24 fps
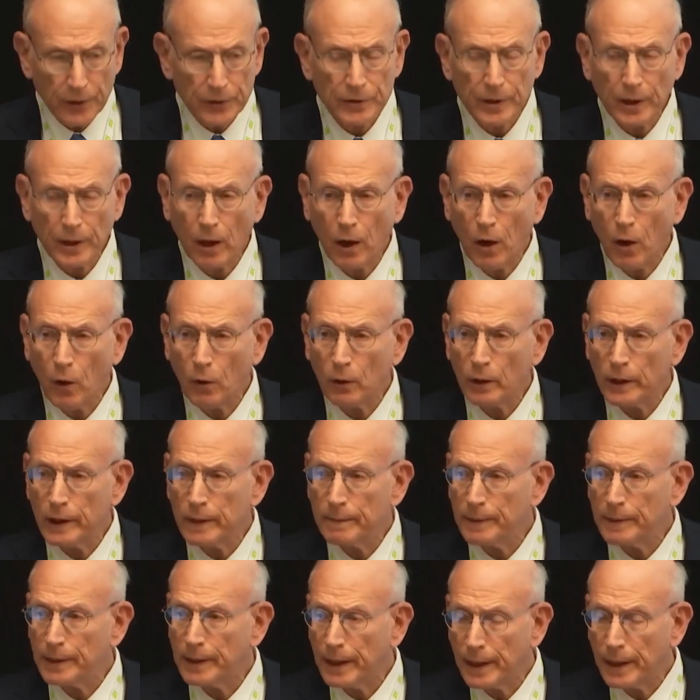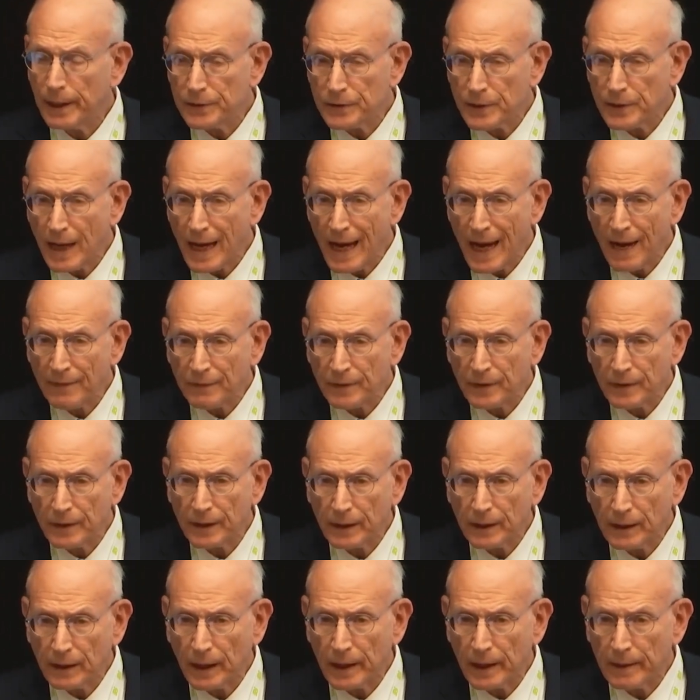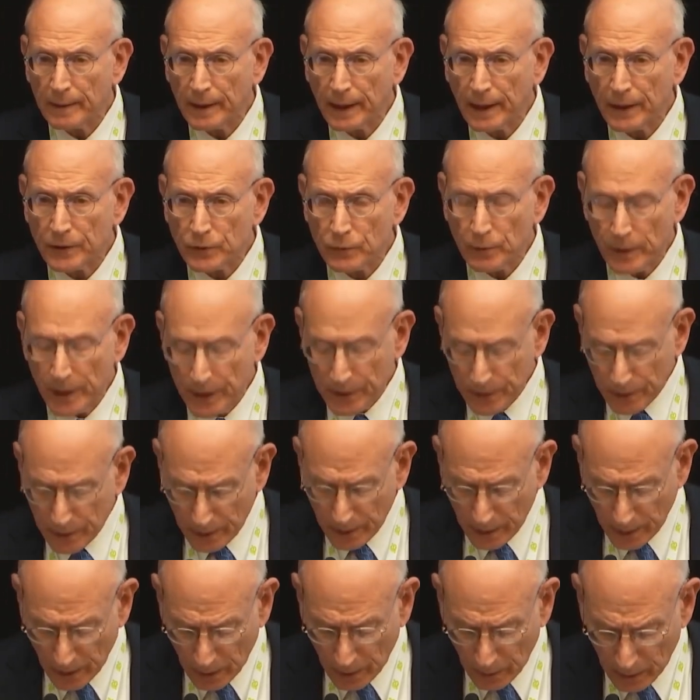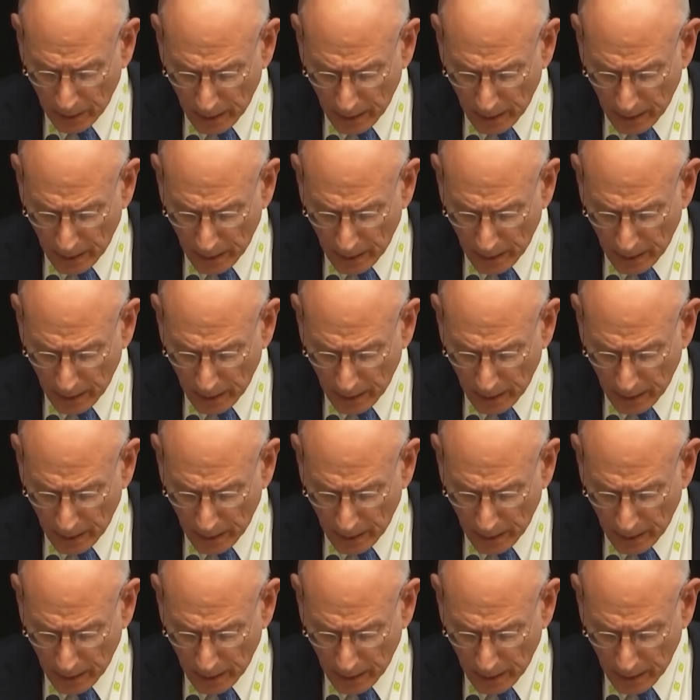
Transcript: that only begins after the claimant has reason to know